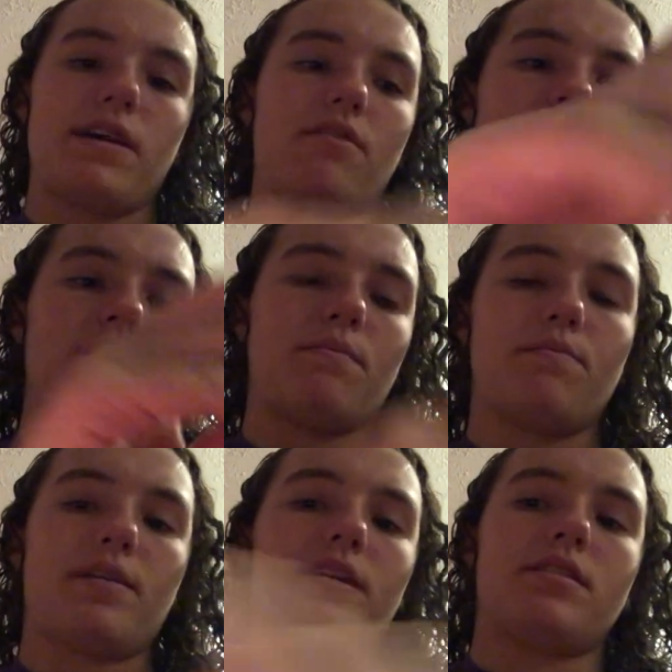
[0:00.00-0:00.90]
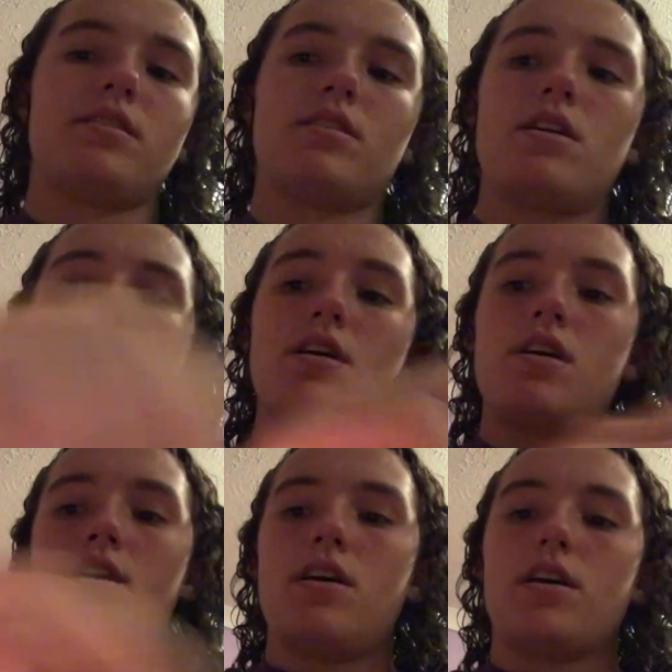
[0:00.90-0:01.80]
powder, but
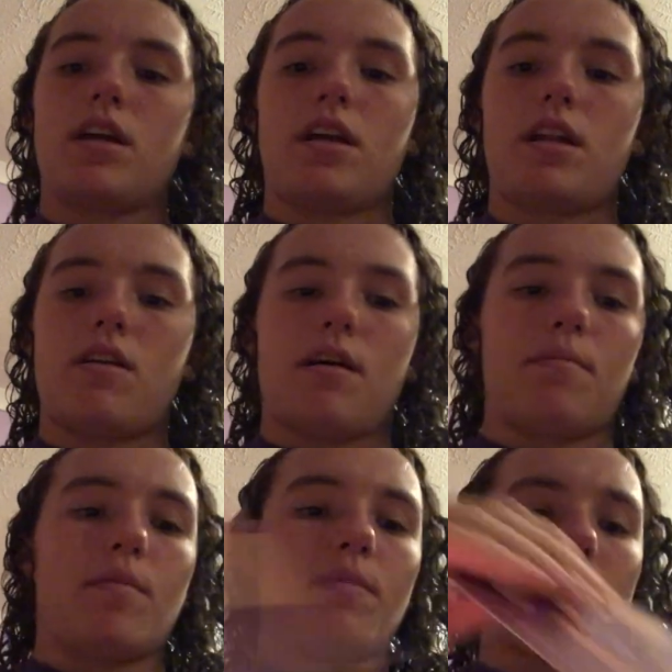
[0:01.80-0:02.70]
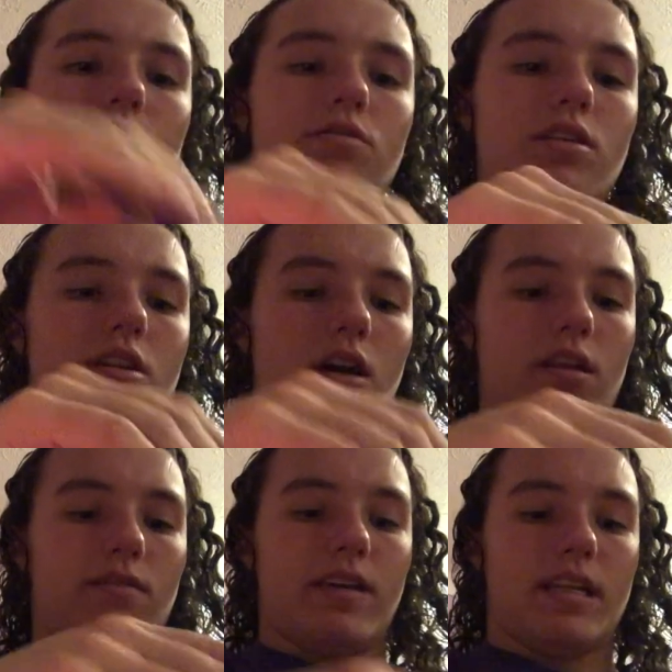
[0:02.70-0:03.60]
you know, I'm gonna be using
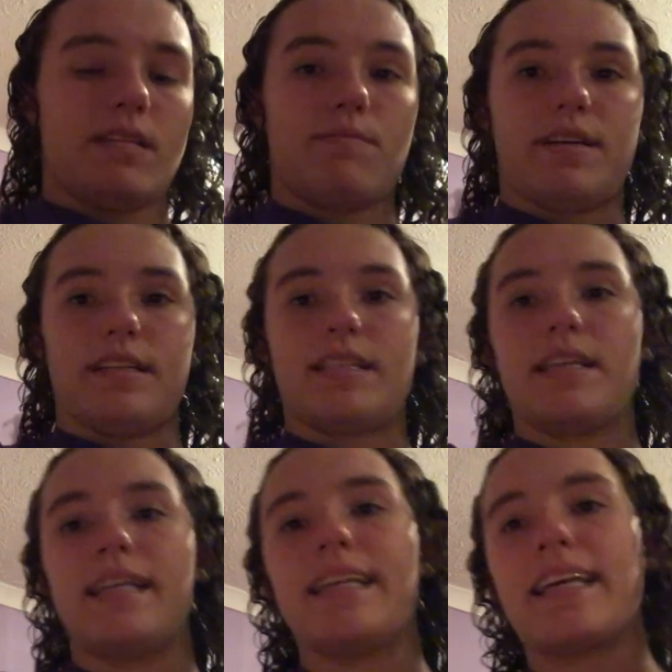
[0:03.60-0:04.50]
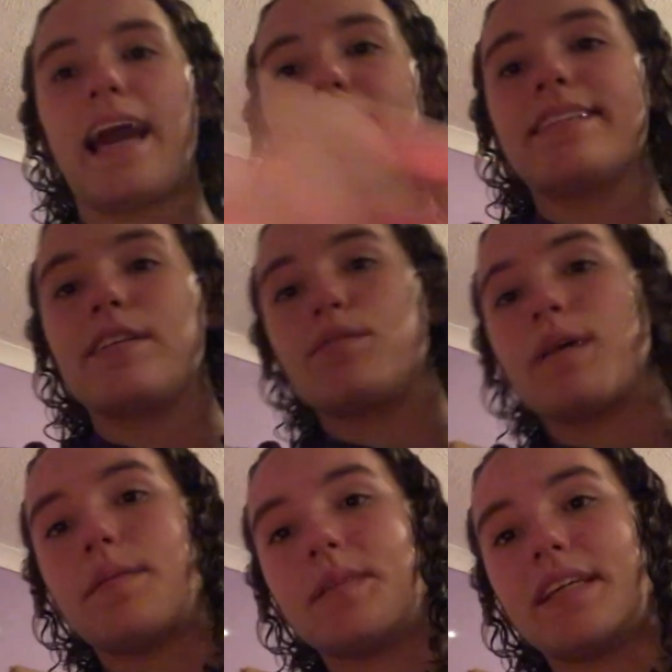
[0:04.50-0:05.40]
all of it. But yeah, there's
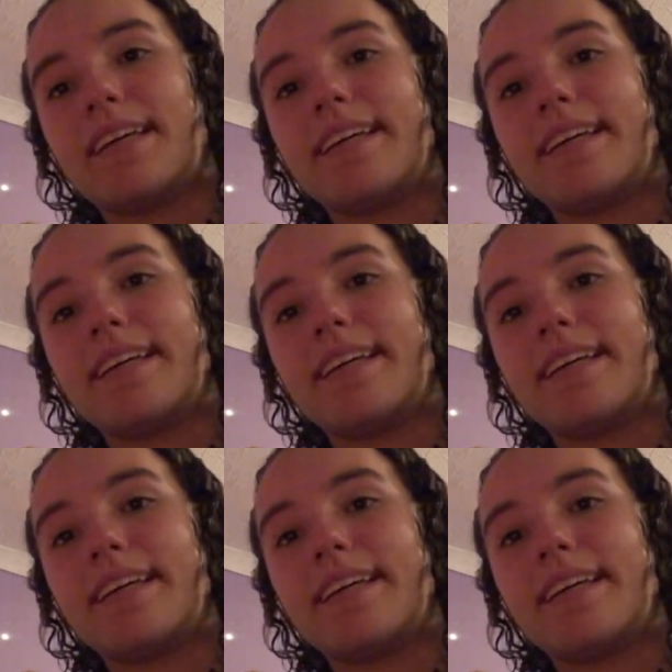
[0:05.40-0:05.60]
my Ipsy.